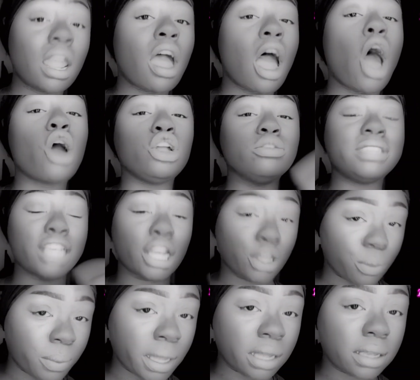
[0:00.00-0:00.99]
Oh, you said
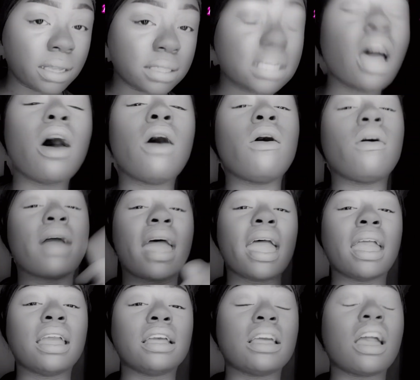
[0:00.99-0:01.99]
you was? Oh,
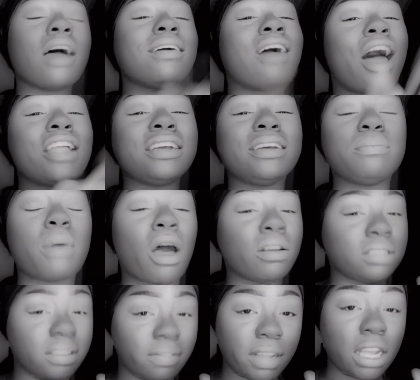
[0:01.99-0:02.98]
okay. Go on and
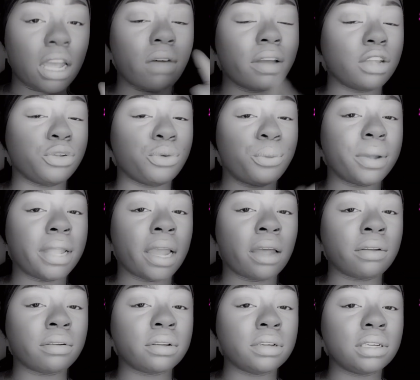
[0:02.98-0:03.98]
pause the video and do it
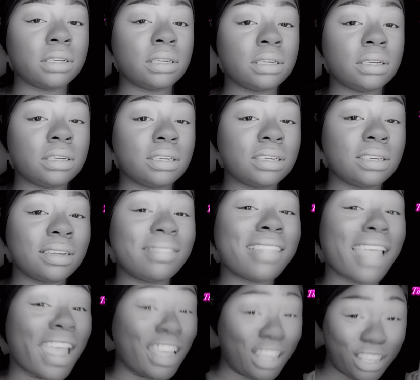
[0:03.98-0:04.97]
now.
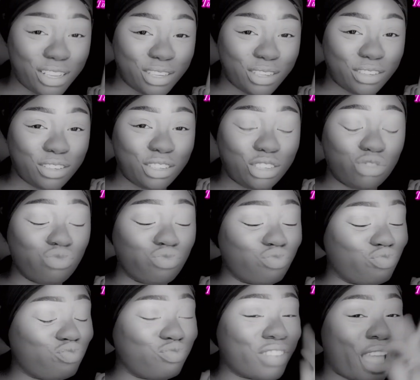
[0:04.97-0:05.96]
Thank you.
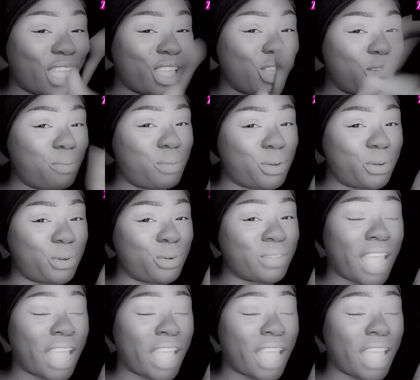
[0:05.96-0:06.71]
Thank you, boo.